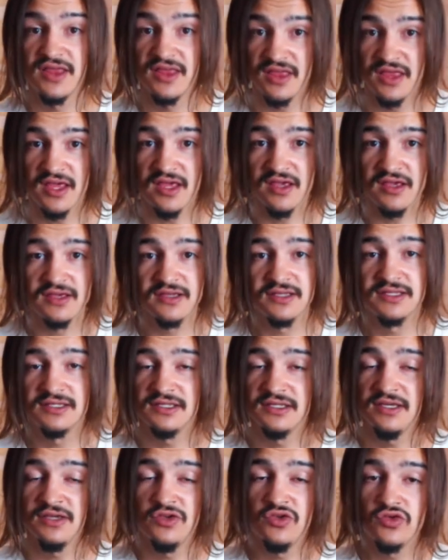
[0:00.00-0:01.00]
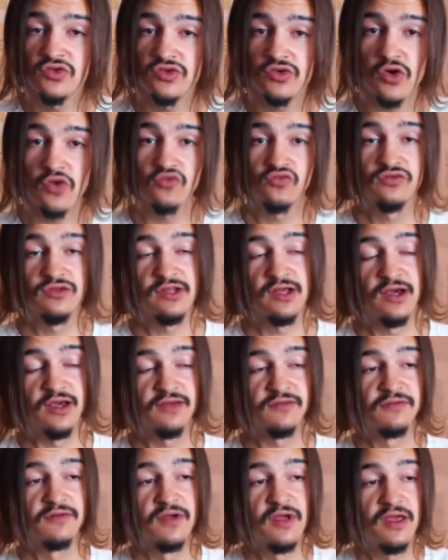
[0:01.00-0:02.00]
things in your own
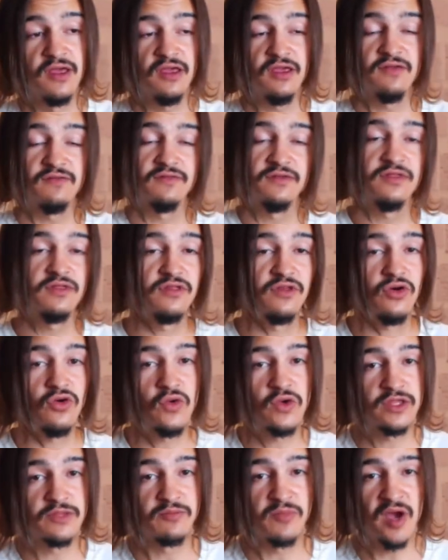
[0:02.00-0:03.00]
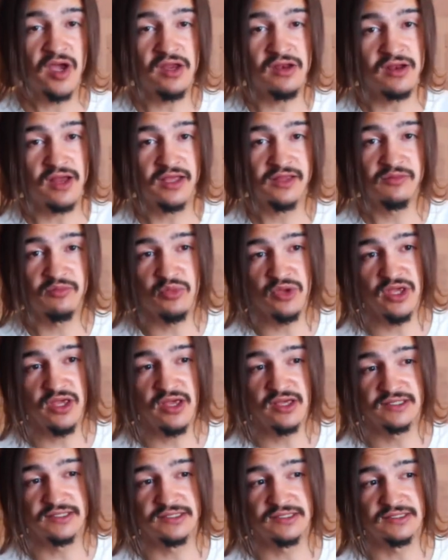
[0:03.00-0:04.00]
life, even though it might not be
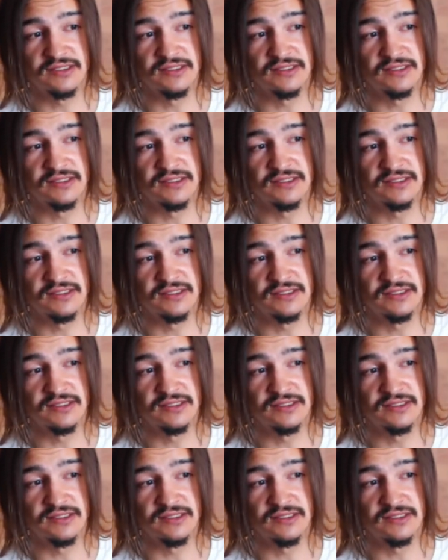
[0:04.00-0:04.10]
as